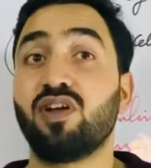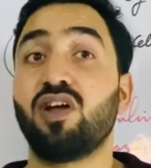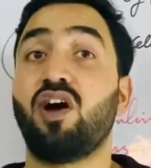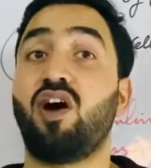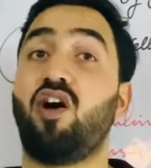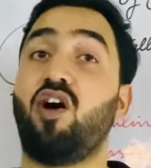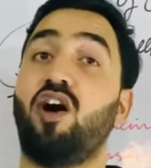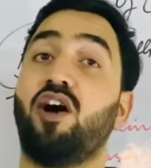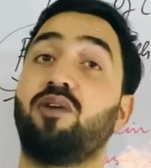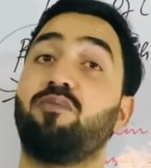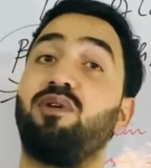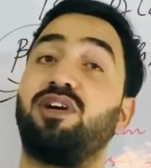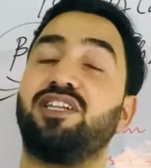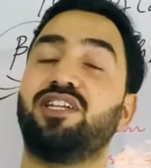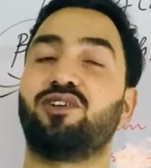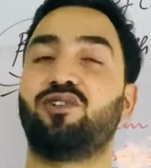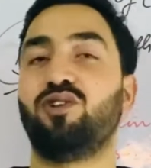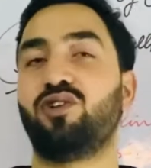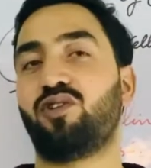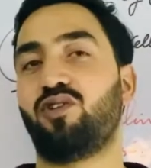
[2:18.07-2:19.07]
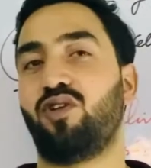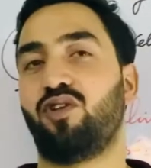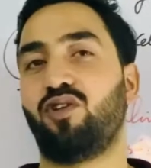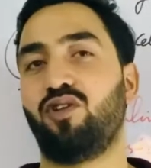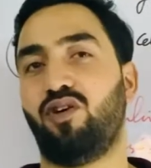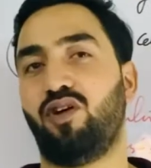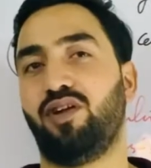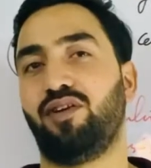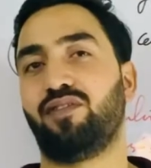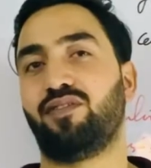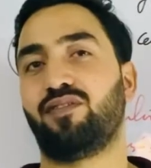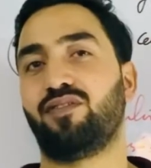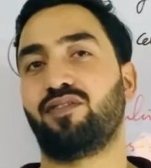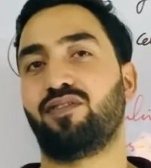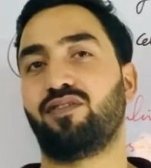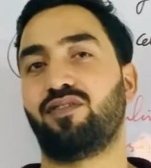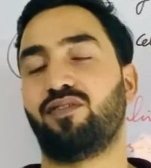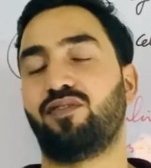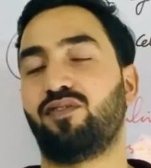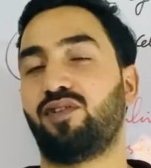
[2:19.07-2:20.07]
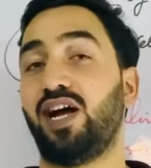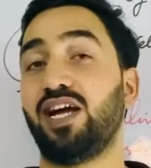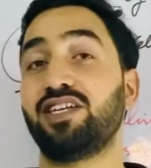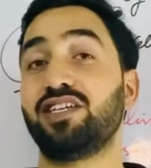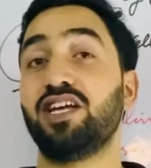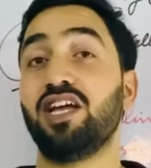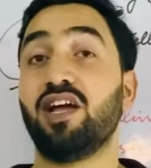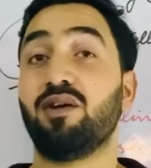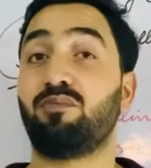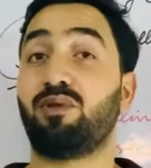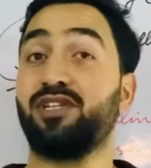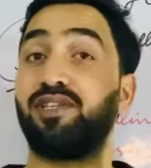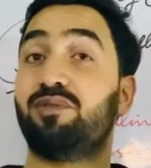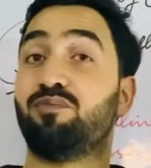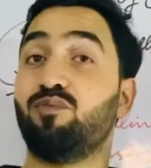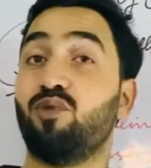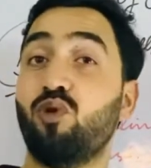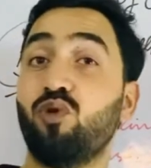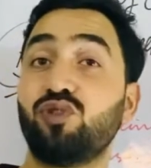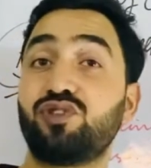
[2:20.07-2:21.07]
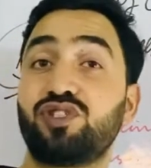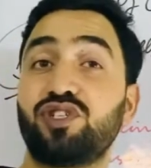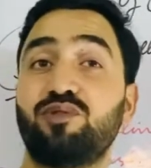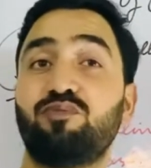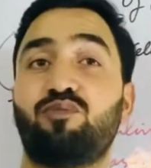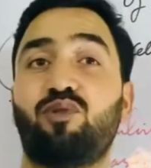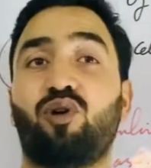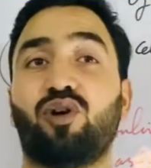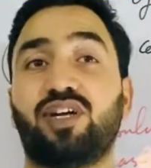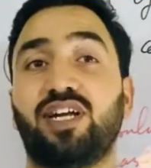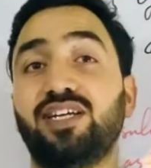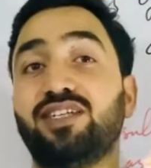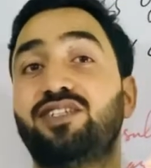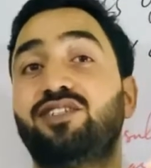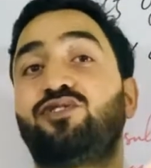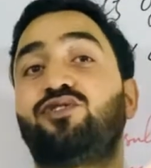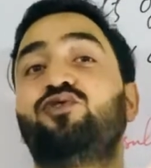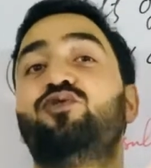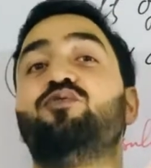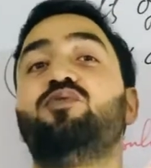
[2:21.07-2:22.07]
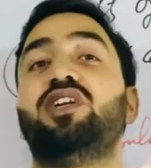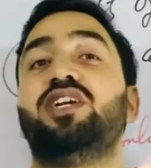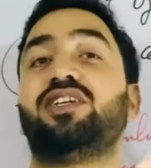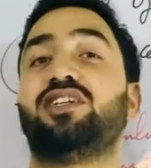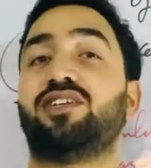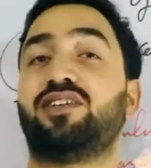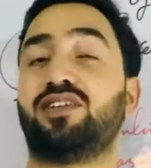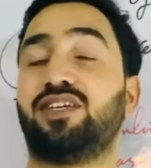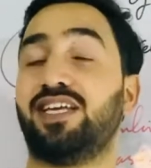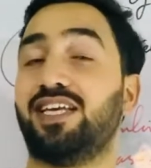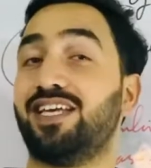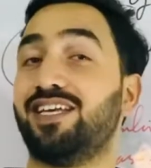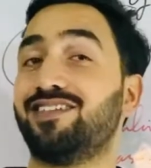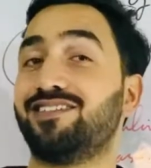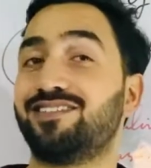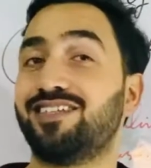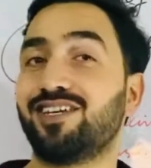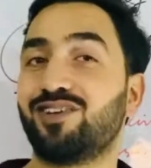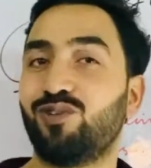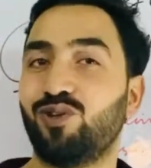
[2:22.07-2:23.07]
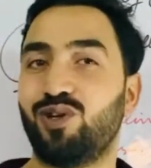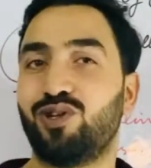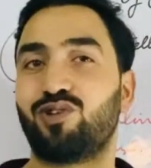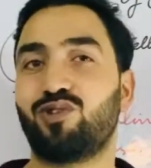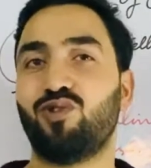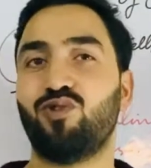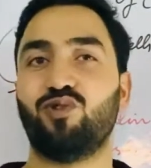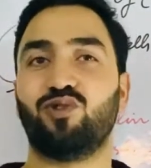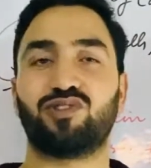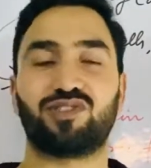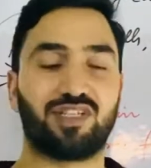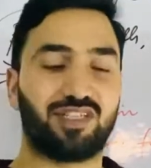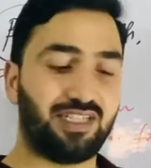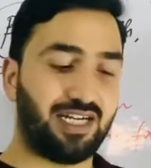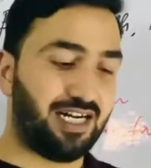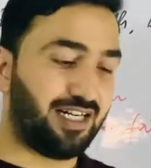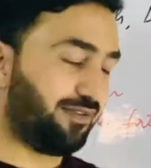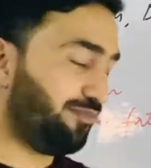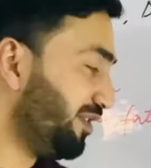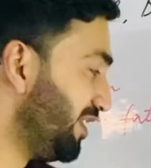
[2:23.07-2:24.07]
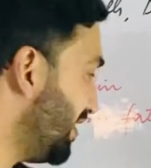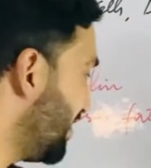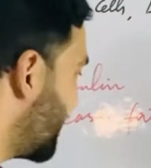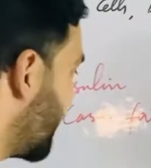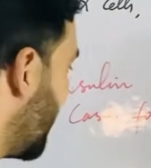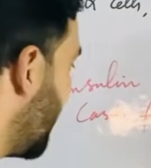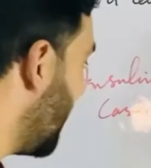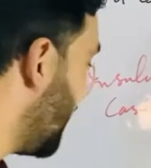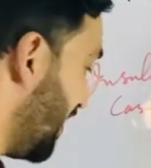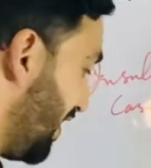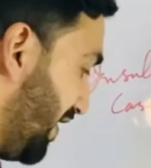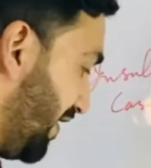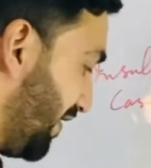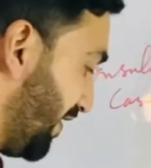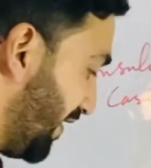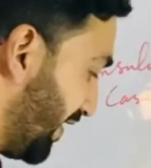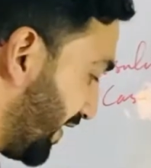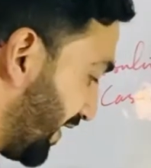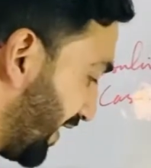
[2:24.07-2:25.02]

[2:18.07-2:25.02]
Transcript: or by the glucagon, right? But the most important stimulator is the glucose. That means it